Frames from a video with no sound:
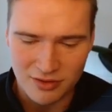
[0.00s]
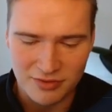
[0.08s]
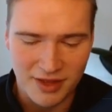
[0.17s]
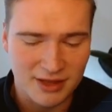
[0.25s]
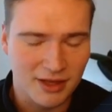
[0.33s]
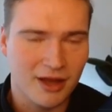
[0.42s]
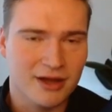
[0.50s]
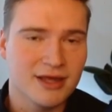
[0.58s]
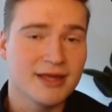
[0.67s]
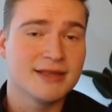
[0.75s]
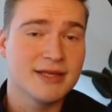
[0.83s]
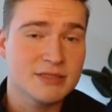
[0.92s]
that
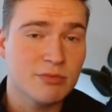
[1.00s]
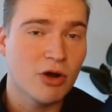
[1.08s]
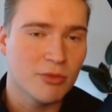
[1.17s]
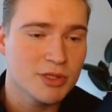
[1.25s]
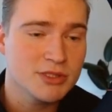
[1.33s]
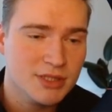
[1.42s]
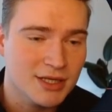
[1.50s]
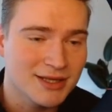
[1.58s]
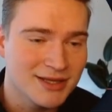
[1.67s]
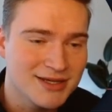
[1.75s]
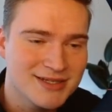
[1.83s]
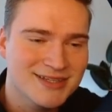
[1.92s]
likely at this moment, at
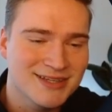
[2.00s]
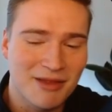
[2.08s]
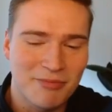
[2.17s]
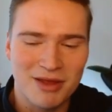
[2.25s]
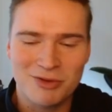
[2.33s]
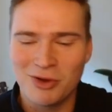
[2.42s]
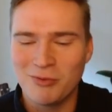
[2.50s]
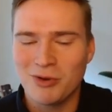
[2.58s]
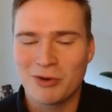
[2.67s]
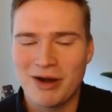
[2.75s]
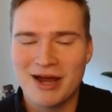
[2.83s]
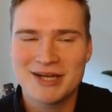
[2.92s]
least, that Bitcoin will
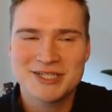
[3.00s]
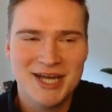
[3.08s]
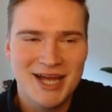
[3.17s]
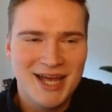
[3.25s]
crash.